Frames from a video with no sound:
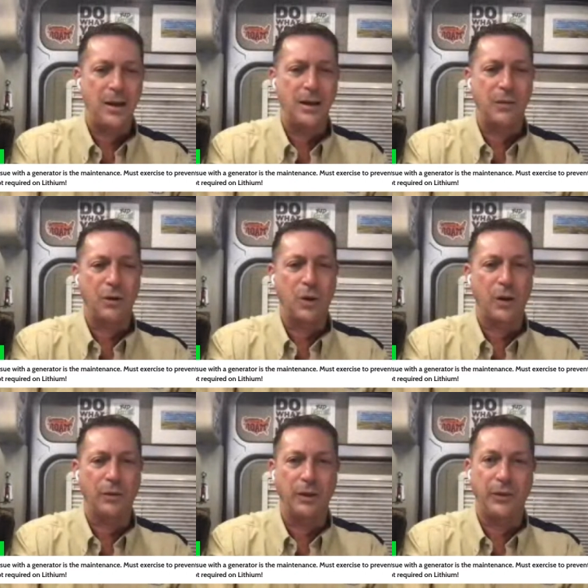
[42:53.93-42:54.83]
uh, not
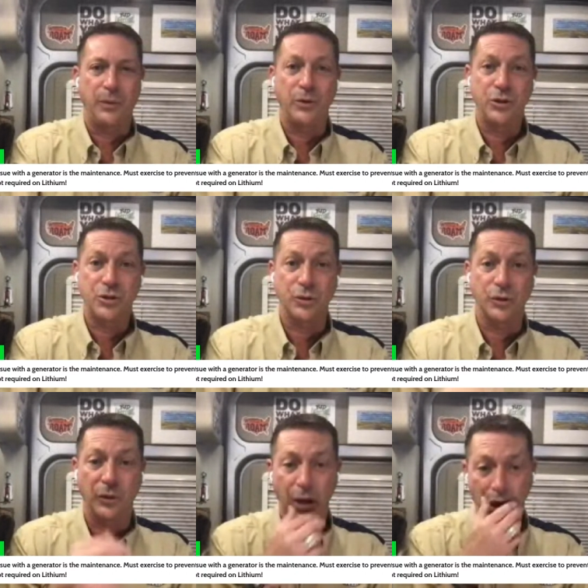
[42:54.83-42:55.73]
required with lithium, which is
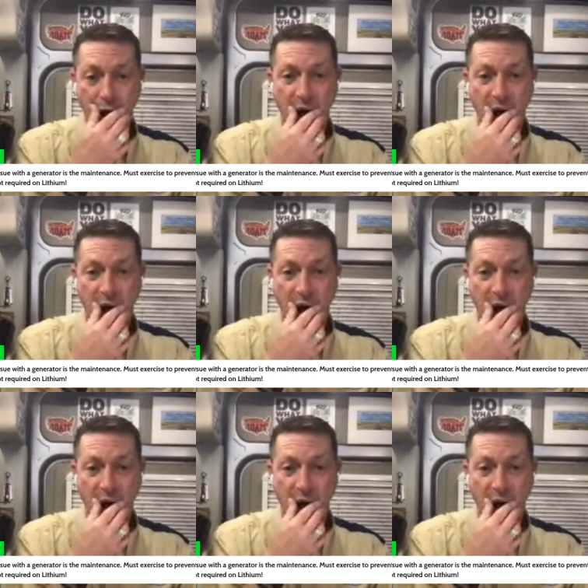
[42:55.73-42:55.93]
true.